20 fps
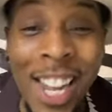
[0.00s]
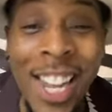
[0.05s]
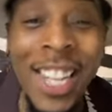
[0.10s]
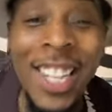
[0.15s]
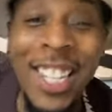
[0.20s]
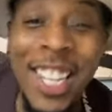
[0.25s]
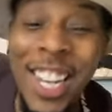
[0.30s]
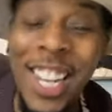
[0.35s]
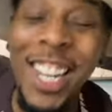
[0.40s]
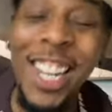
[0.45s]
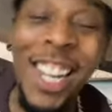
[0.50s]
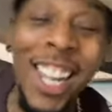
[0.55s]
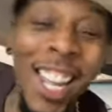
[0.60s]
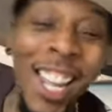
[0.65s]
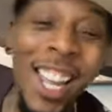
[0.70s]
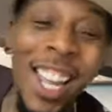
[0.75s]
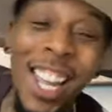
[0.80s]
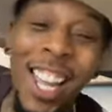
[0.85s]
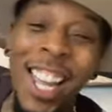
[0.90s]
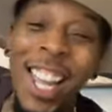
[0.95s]
six years.
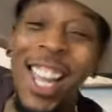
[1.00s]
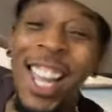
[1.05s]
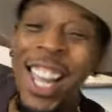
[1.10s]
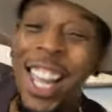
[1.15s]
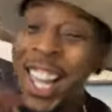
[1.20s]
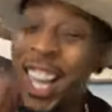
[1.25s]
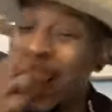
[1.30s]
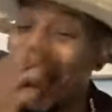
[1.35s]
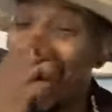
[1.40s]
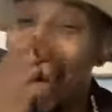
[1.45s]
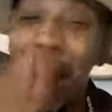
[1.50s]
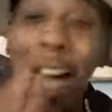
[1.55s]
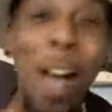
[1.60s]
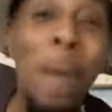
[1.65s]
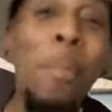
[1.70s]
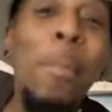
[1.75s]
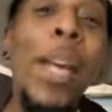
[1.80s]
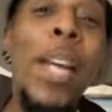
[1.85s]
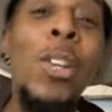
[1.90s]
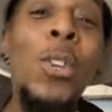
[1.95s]

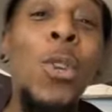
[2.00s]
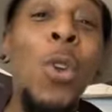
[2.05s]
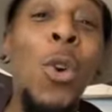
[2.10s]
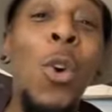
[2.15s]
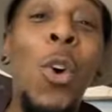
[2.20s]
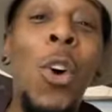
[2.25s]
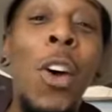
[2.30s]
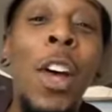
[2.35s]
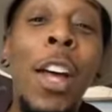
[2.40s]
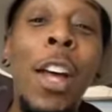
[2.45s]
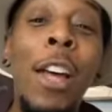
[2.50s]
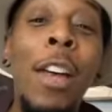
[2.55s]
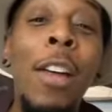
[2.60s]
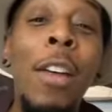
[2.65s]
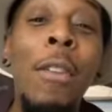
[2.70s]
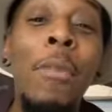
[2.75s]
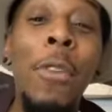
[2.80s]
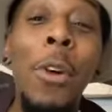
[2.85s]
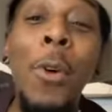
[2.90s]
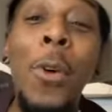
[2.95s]
I'll make sure
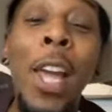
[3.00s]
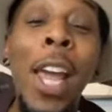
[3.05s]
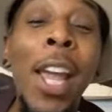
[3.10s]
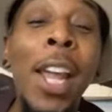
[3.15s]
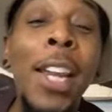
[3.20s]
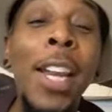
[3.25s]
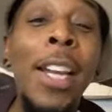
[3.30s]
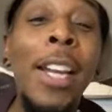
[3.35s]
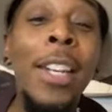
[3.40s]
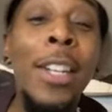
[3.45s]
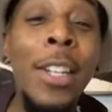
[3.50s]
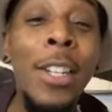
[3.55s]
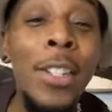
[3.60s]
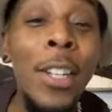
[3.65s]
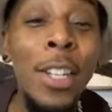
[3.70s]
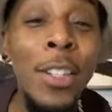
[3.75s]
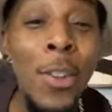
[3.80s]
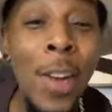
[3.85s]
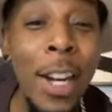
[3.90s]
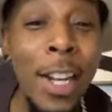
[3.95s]
folk ain't in it
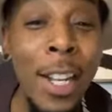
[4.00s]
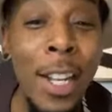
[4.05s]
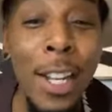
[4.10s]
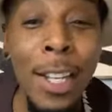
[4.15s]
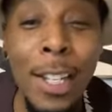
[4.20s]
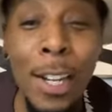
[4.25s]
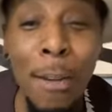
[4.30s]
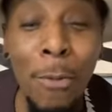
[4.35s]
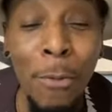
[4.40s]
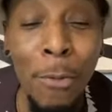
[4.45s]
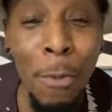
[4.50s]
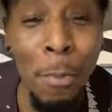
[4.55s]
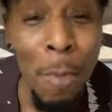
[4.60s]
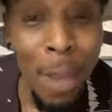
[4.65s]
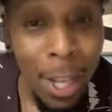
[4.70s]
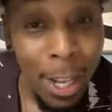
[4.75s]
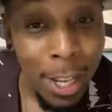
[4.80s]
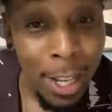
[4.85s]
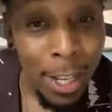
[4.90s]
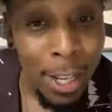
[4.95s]
to just try to get something
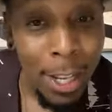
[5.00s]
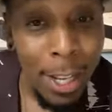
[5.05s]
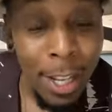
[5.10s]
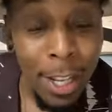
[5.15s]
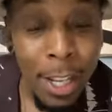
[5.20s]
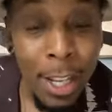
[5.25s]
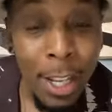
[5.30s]
from me.